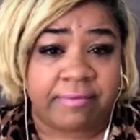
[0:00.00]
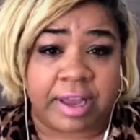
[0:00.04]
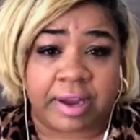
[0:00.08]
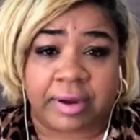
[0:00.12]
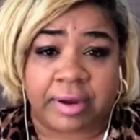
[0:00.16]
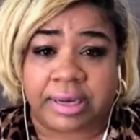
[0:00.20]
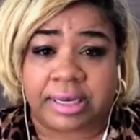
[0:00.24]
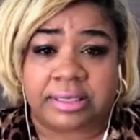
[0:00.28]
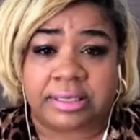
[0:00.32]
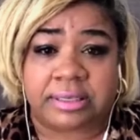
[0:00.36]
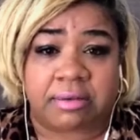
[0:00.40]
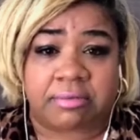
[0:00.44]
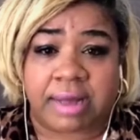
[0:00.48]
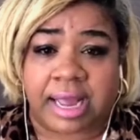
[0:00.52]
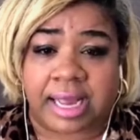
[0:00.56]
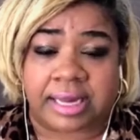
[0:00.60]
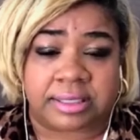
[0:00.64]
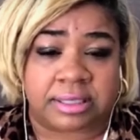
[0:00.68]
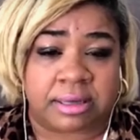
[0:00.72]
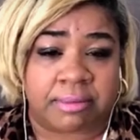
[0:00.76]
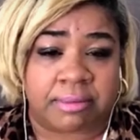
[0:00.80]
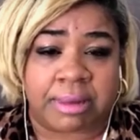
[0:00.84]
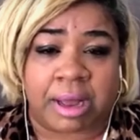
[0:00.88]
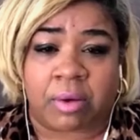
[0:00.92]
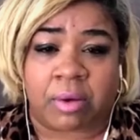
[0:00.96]
direct
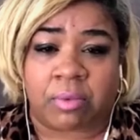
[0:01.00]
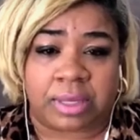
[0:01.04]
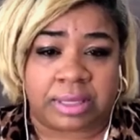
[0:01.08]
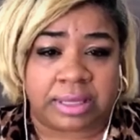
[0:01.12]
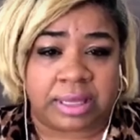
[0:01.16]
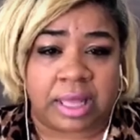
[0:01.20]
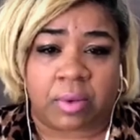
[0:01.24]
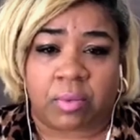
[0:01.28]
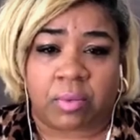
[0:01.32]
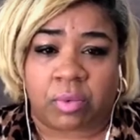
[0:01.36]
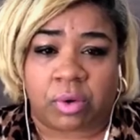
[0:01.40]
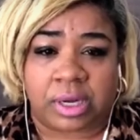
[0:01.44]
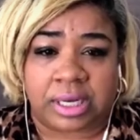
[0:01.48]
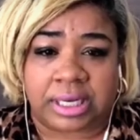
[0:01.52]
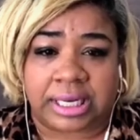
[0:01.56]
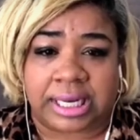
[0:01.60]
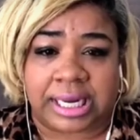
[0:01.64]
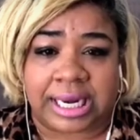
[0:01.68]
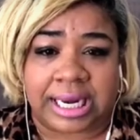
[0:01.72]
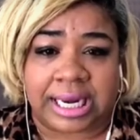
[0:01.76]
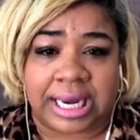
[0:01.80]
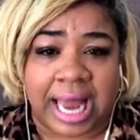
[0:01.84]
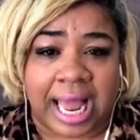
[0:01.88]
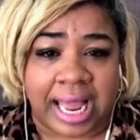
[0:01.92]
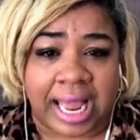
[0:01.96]
about what they want in
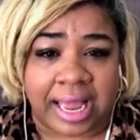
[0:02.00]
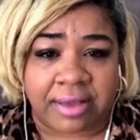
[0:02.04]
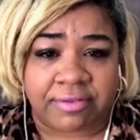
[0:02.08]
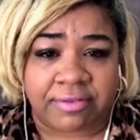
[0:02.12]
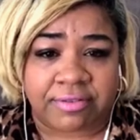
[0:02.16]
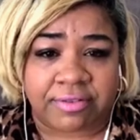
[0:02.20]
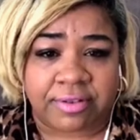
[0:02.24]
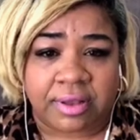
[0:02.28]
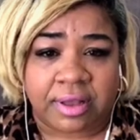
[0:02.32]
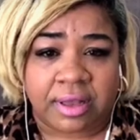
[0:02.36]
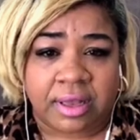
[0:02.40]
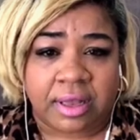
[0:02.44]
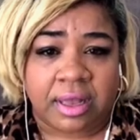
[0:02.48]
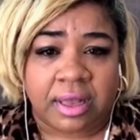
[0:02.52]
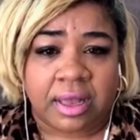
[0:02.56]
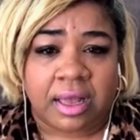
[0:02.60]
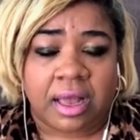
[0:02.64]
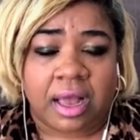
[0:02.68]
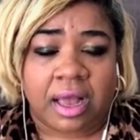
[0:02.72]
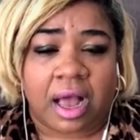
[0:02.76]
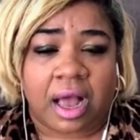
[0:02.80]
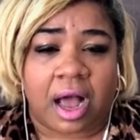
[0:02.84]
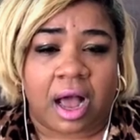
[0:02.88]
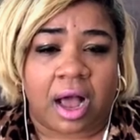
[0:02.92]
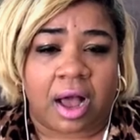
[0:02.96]
life.
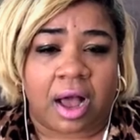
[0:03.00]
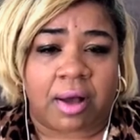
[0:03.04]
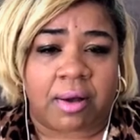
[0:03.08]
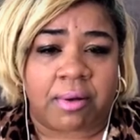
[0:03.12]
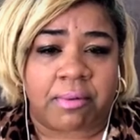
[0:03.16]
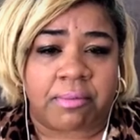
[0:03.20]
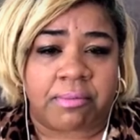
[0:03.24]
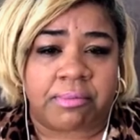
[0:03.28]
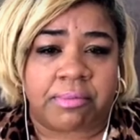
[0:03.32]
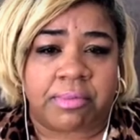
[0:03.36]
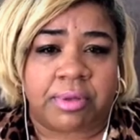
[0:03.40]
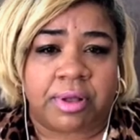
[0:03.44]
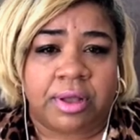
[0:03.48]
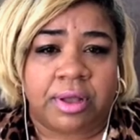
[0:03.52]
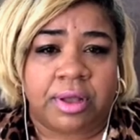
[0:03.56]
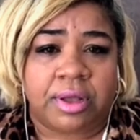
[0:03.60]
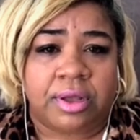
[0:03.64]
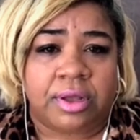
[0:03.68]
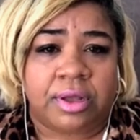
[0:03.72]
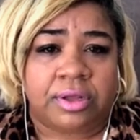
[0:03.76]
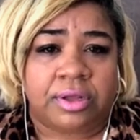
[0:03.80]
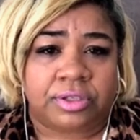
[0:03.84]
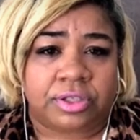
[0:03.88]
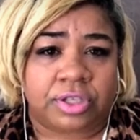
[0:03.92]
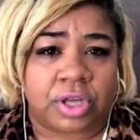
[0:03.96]
Um,
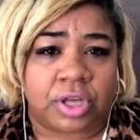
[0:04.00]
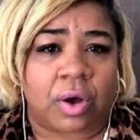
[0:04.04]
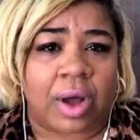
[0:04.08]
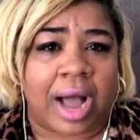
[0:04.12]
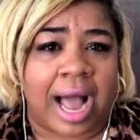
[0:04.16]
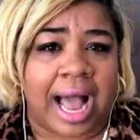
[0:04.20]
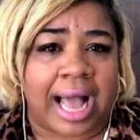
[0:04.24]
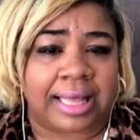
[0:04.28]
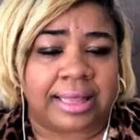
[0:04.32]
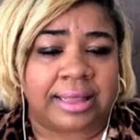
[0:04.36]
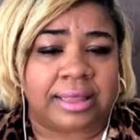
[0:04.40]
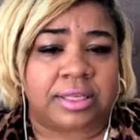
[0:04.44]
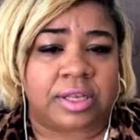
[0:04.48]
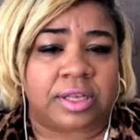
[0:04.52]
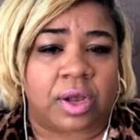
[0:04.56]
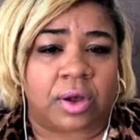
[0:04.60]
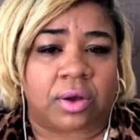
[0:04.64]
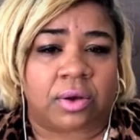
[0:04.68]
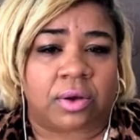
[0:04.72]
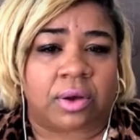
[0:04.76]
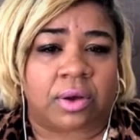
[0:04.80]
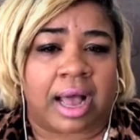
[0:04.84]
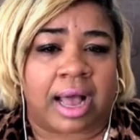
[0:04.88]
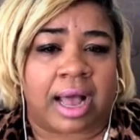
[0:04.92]
so I so we